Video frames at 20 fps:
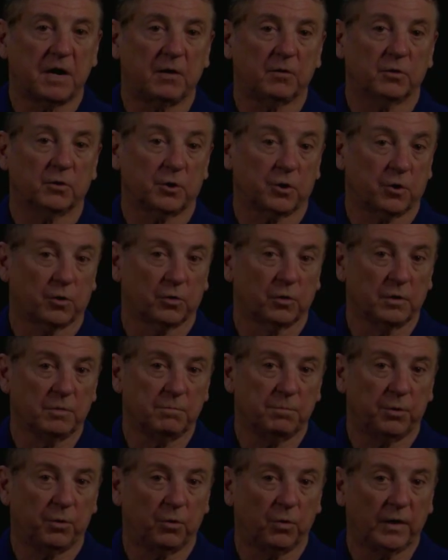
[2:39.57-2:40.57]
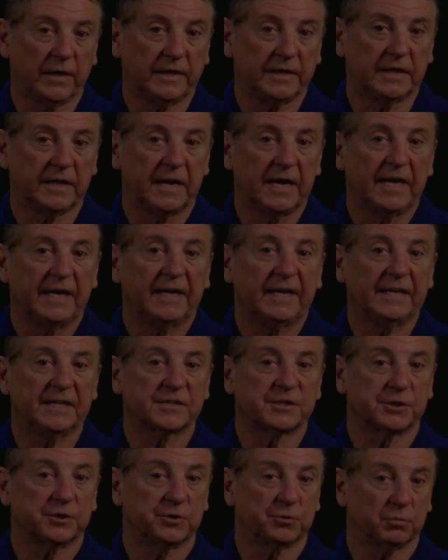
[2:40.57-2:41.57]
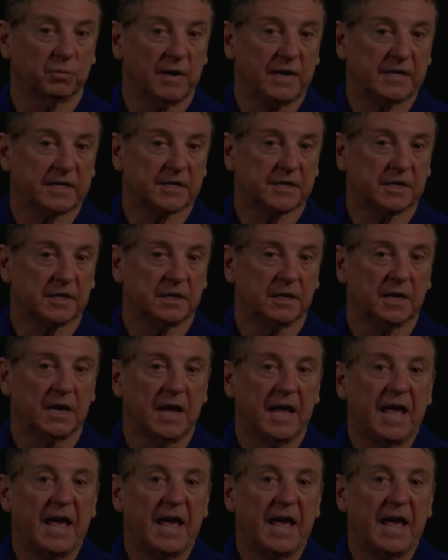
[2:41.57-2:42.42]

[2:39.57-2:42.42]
our current point is a direction,